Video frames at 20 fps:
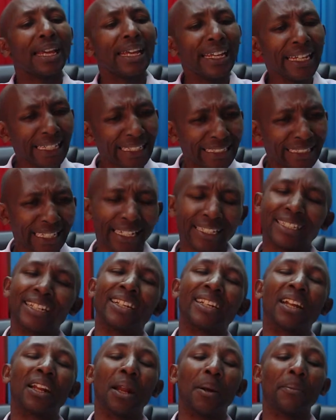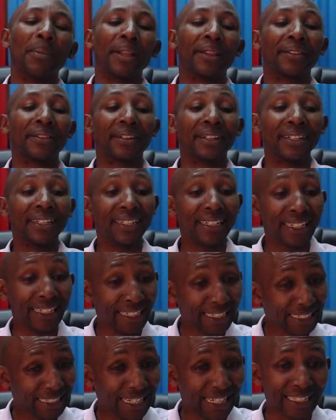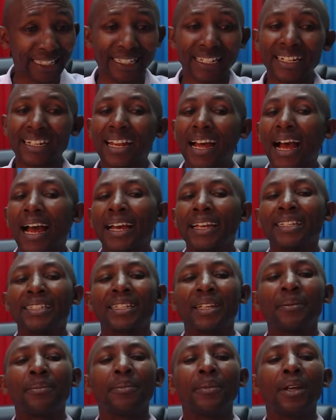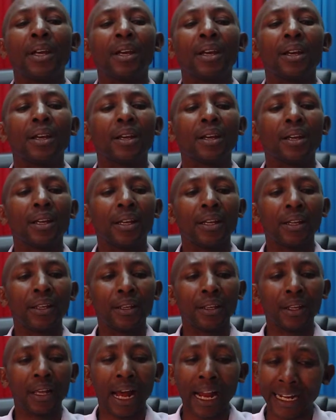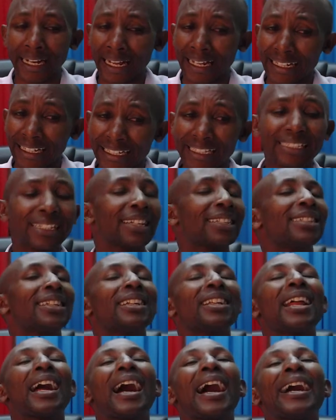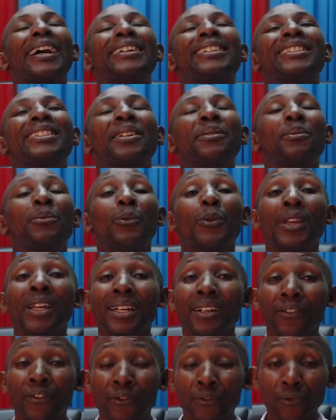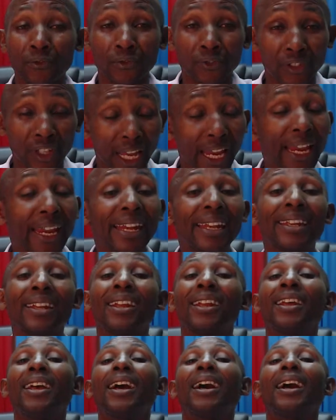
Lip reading: Each agenda number 3, each agenda item, under each agenda item we have said,